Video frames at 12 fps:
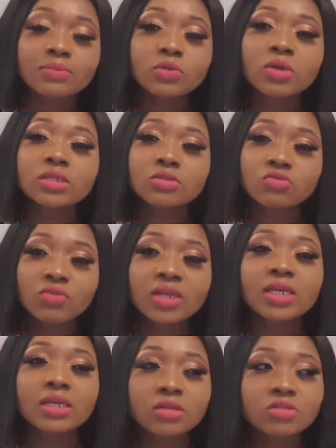So it's
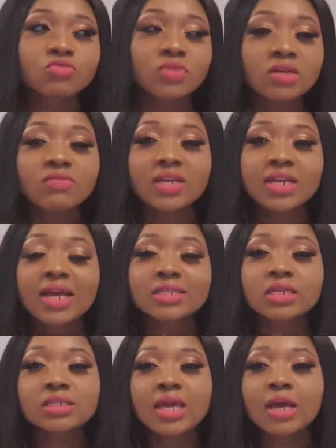really, really nice,
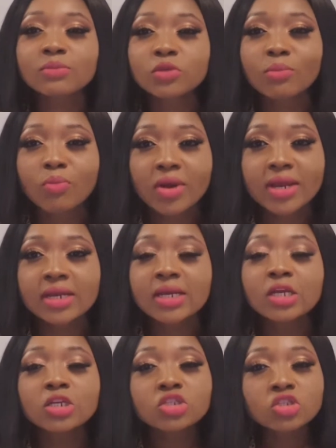because it helps your brain
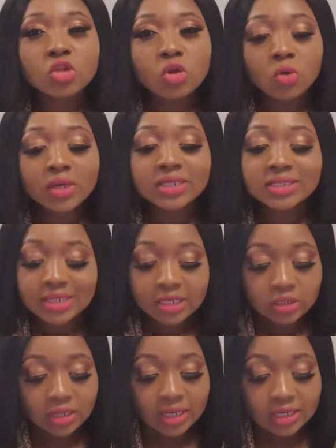slowly
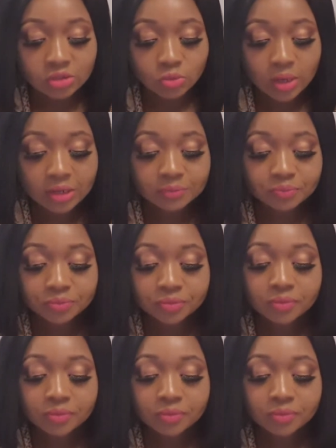settle in as well.